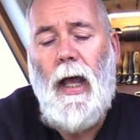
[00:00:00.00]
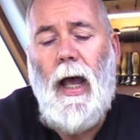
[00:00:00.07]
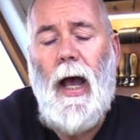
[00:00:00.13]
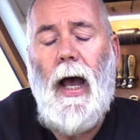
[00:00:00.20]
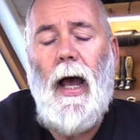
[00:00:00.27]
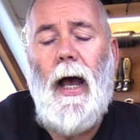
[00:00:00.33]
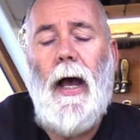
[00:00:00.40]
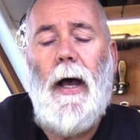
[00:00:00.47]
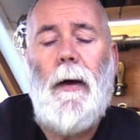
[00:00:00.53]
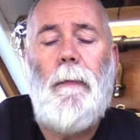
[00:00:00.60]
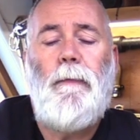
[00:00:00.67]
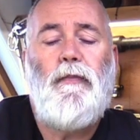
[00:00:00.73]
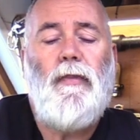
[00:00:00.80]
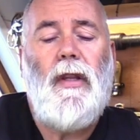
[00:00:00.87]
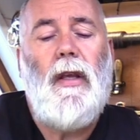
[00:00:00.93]

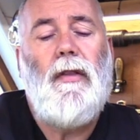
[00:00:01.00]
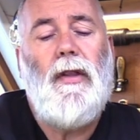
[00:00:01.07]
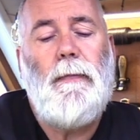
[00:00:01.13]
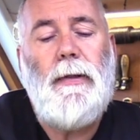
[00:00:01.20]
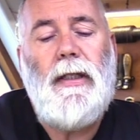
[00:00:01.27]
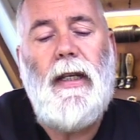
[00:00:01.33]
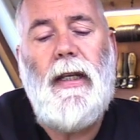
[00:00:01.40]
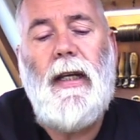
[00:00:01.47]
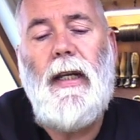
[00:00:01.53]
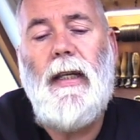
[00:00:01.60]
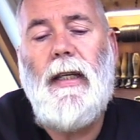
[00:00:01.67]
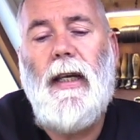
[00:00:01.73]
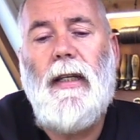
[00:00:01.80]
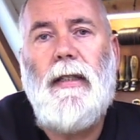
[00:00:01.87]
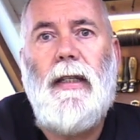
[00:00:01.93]
The particular
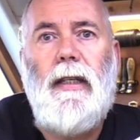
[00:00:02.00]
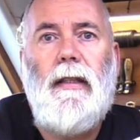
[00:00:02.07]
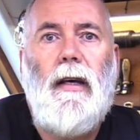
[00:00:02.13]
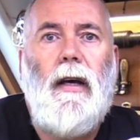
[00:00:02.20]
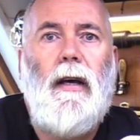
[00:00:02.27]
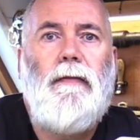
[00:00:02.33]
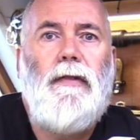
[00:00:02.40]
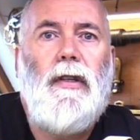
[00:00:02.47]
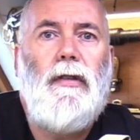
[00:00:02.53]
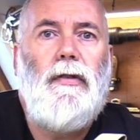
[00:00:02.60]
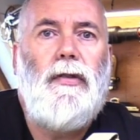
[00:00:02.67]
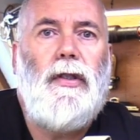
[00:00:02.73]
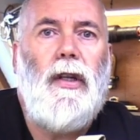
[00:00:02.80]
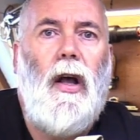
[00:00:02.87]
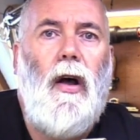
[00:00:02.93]
gusset that I've
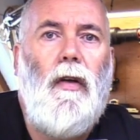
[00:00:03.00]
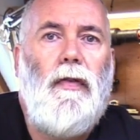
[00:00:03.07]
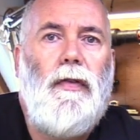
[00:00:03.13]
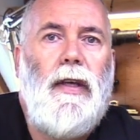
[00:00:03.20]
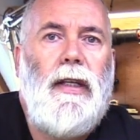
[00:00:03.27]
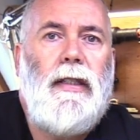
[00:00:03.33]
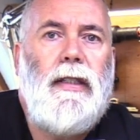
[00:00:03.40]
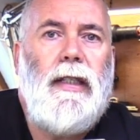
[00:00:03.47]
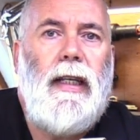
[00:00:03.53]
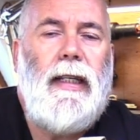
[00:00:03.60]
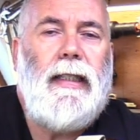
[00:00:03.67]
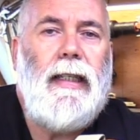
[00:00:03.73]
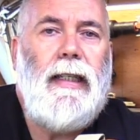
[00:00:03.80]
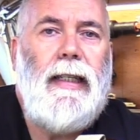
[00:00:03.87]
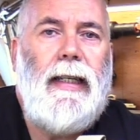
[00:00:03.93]
used on this is
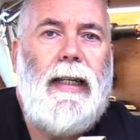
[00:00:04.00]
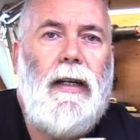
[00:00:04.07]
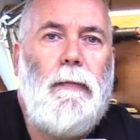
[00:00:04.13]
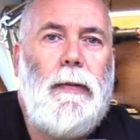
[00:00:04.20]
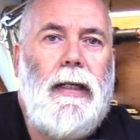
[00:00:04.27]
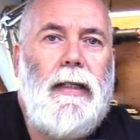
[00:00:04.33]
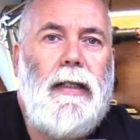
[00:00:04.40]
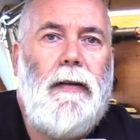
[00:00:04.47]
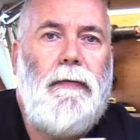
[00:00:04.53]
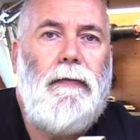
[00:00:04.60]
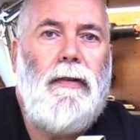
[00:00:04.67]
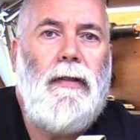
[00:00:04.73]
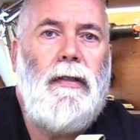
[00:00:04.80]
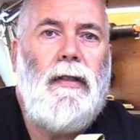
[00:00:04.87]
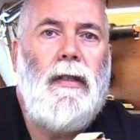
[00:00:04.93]
a little bit
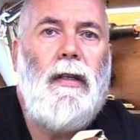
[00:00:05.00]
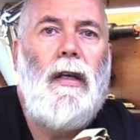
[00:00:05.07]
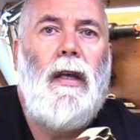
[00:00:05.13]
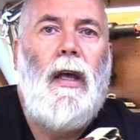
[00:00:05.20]
different.